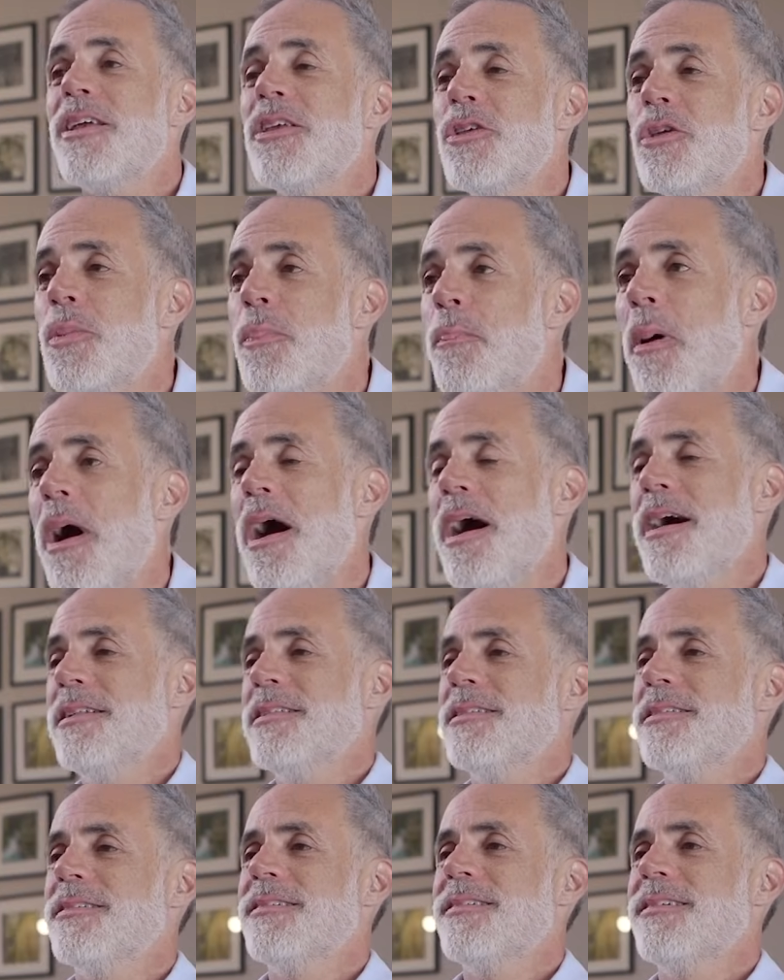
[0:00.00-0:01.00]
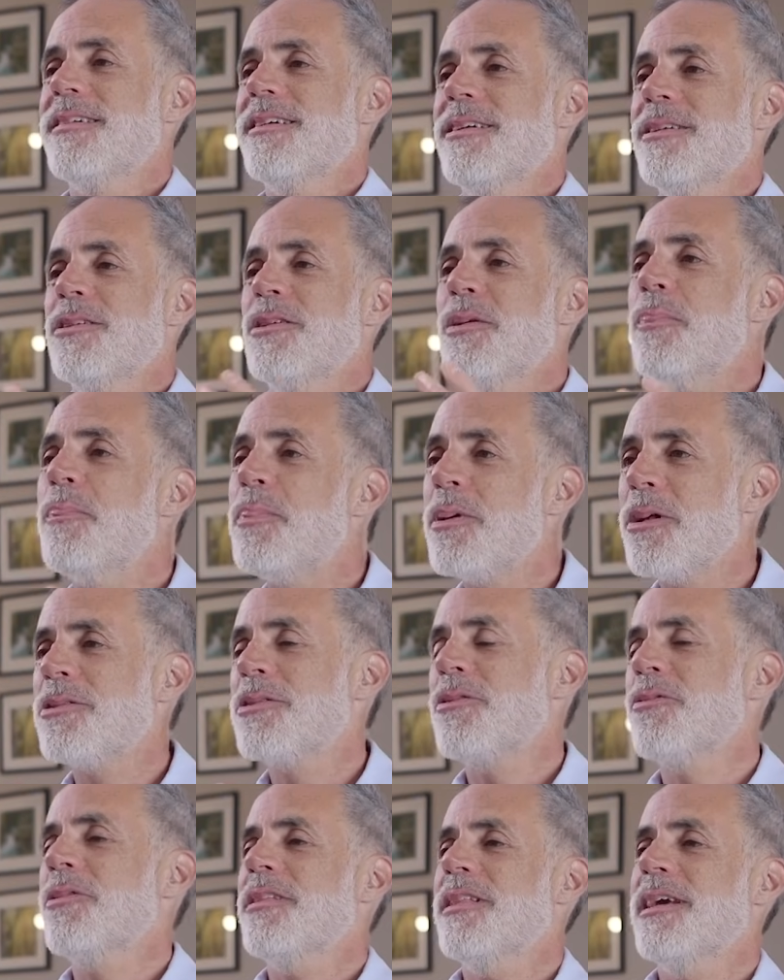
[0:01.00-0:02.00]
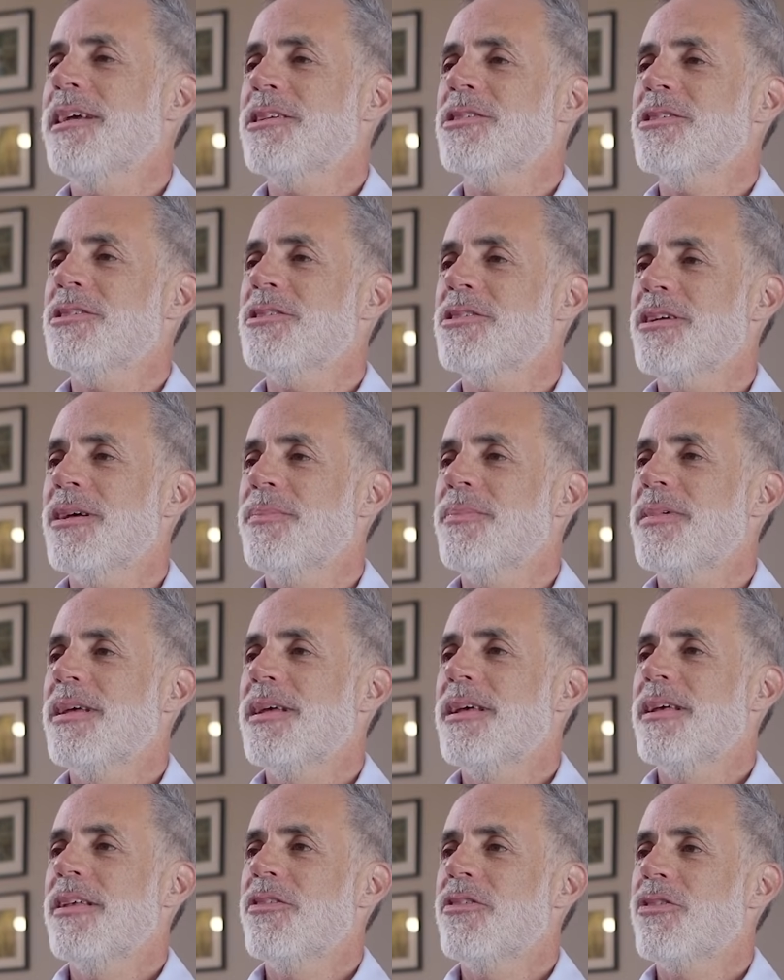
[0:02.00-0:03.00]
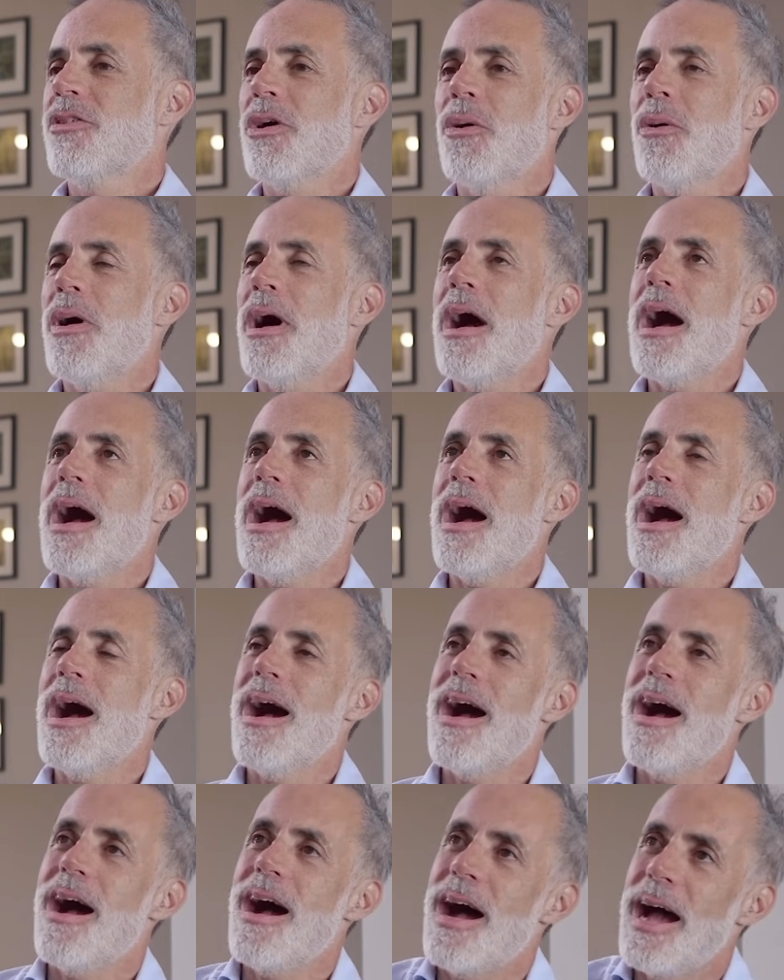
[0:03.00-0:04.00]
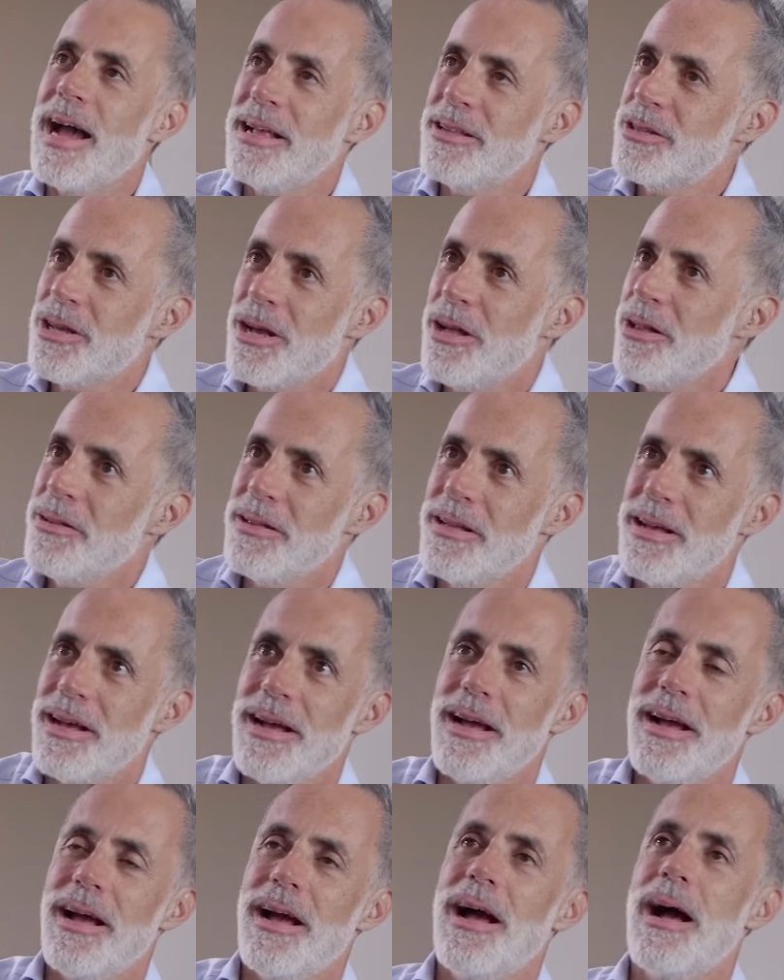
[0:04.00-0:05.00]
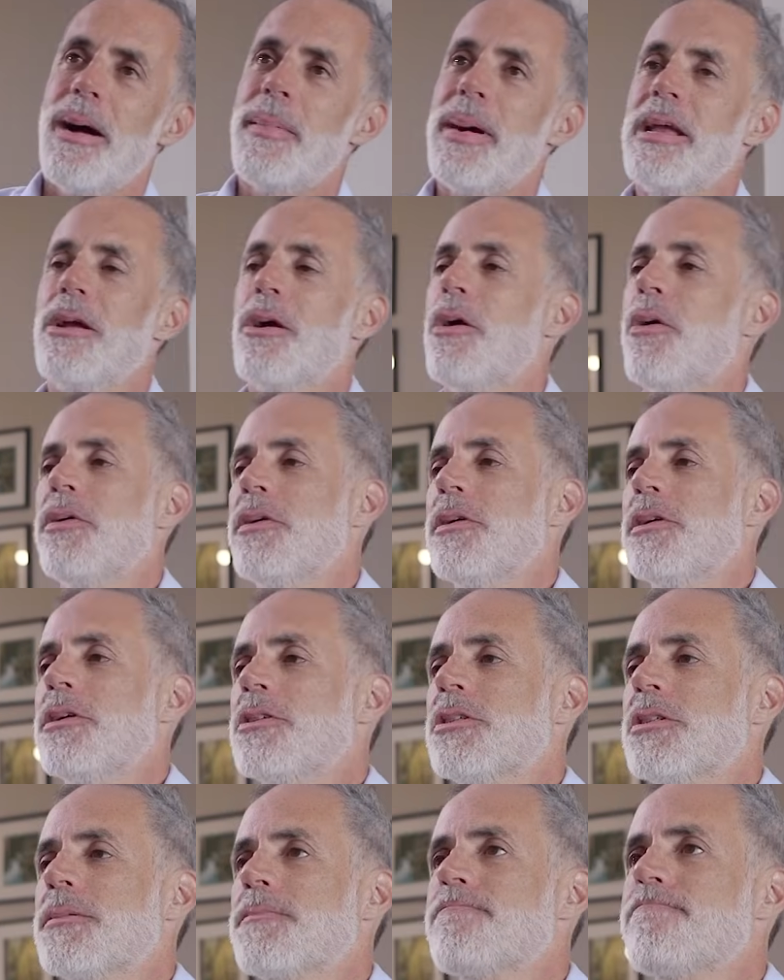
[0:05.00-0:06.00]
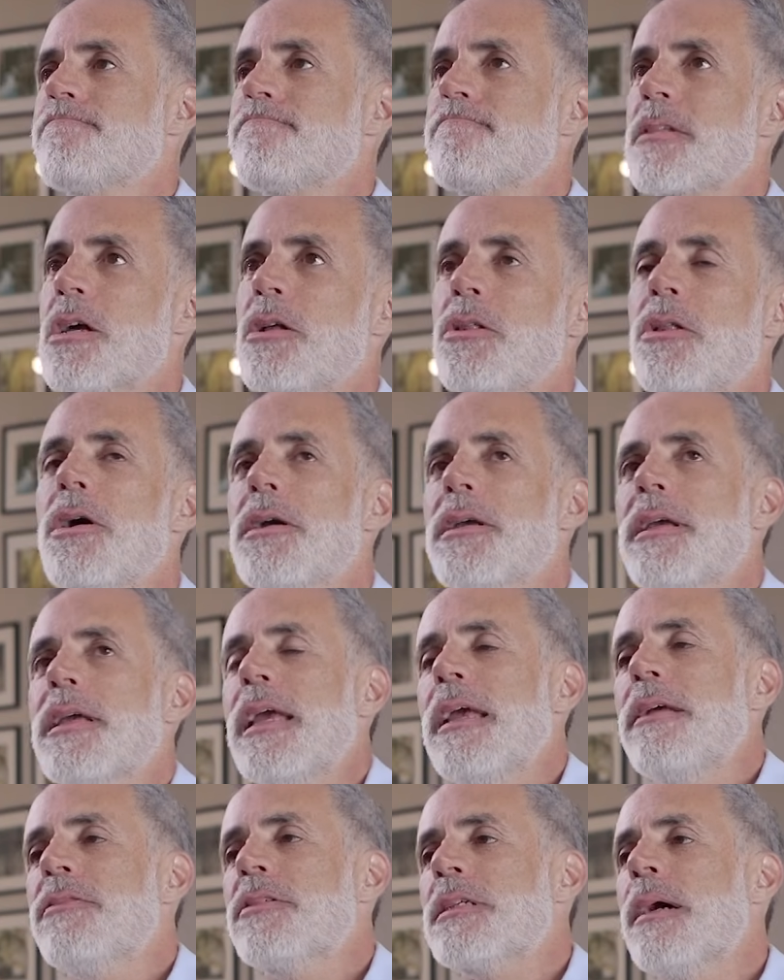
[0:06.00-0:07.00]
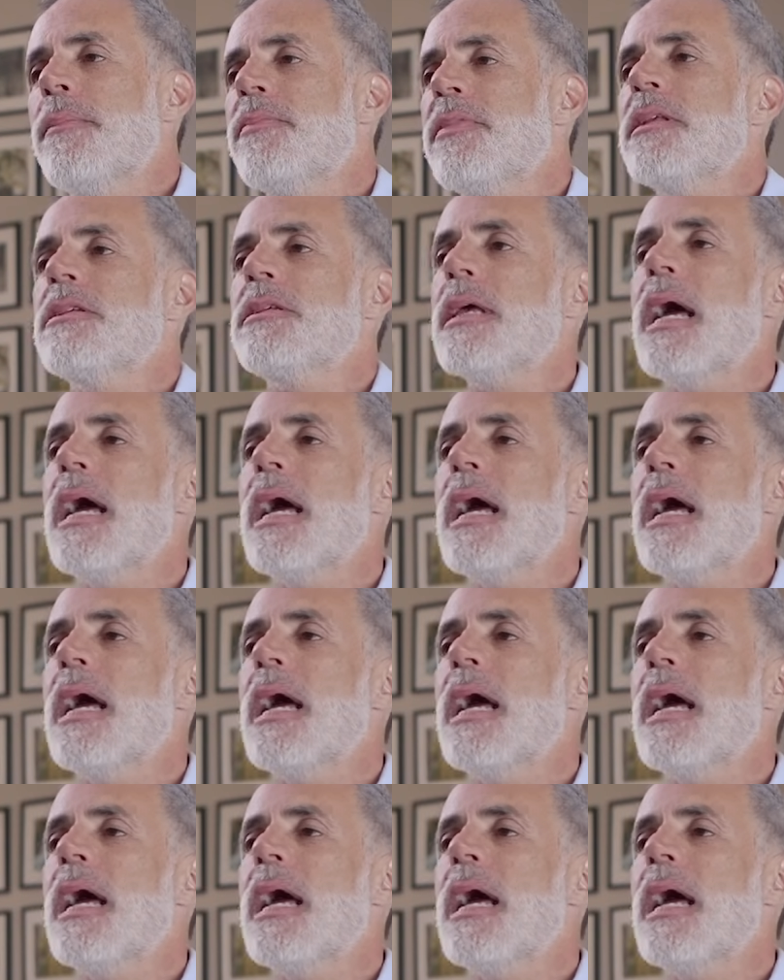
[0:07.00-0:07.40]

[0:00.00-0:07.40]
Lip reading: you bond. You build a relationship. So I tell my owners, look, if something's